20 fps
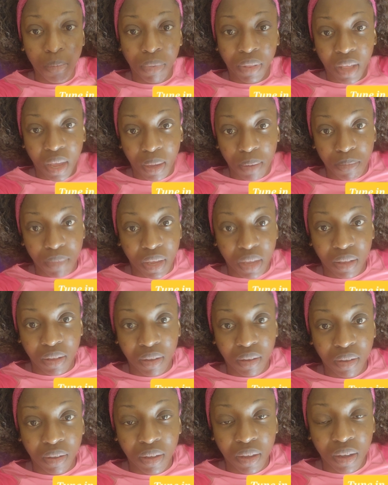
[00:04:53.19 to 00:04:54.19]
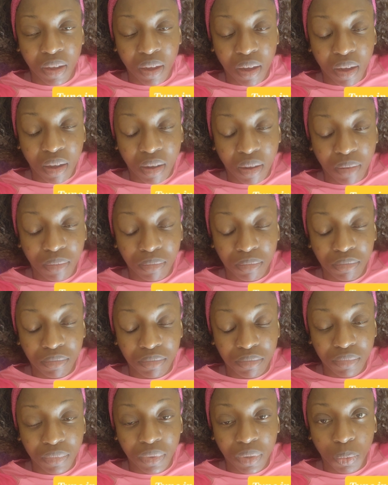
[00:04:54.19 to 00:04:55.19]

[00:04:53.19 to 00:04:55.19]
black men um,